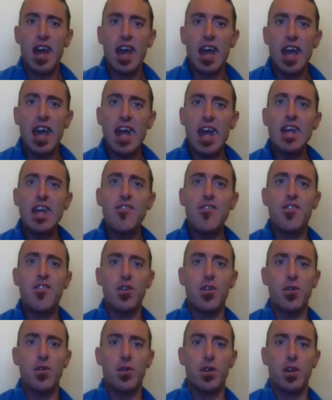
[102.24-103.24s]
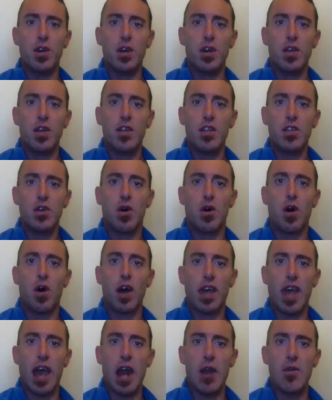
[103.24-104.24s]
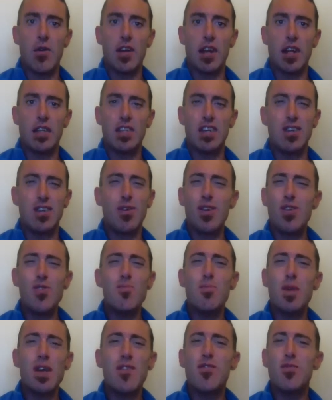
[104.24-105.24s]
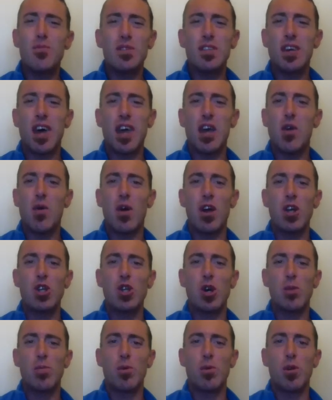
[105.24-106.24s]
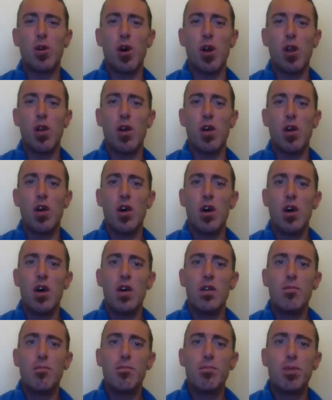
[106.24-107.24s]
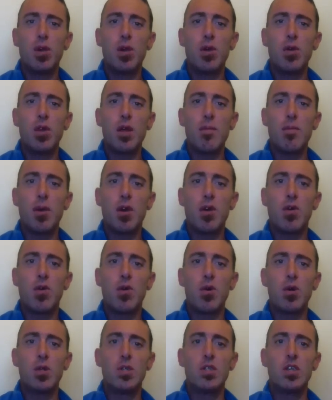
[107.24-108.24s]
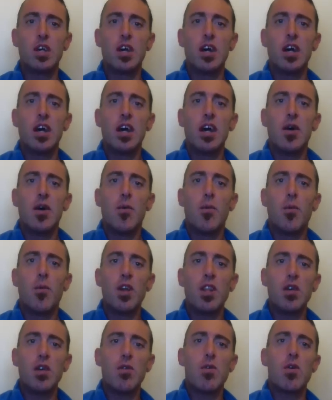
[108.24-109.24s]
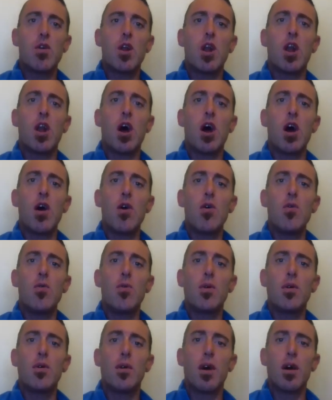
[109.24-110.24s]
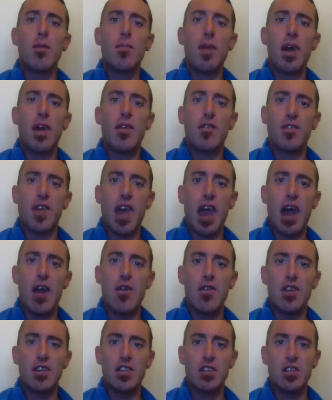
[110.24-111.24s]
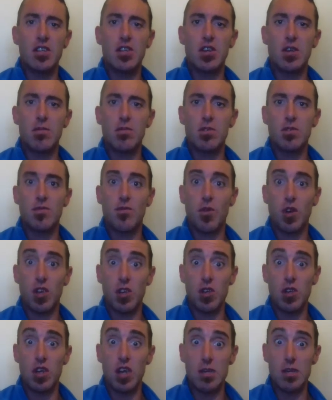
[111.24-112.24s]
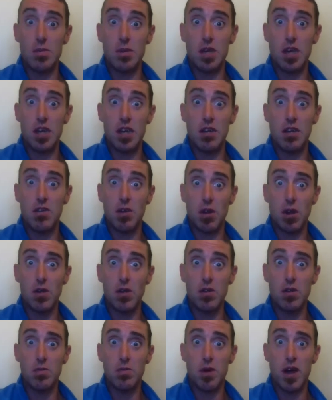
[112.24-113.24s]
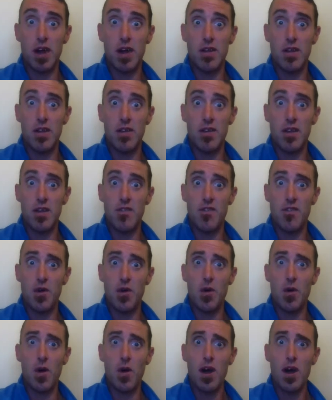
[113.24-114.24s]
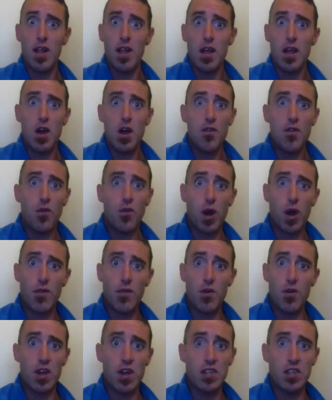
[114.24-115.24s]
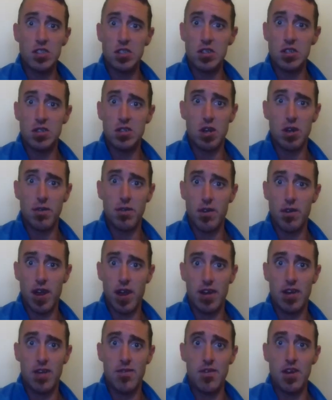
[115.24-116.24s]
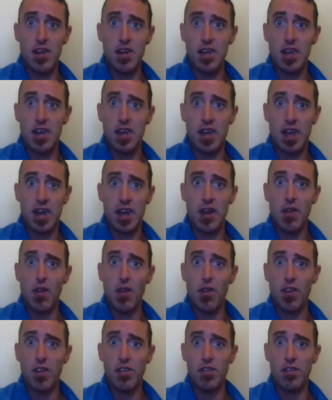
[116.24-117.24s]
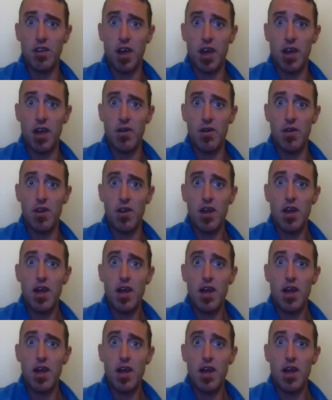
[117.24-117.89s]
any food that's high calorie density, whether it be from a takeaway shop or not. Purely because when you're on a low amount of calories in terms of what you need to be eating to lose weight, if you're, for whatever reasons, in terms of your activity and other things going on,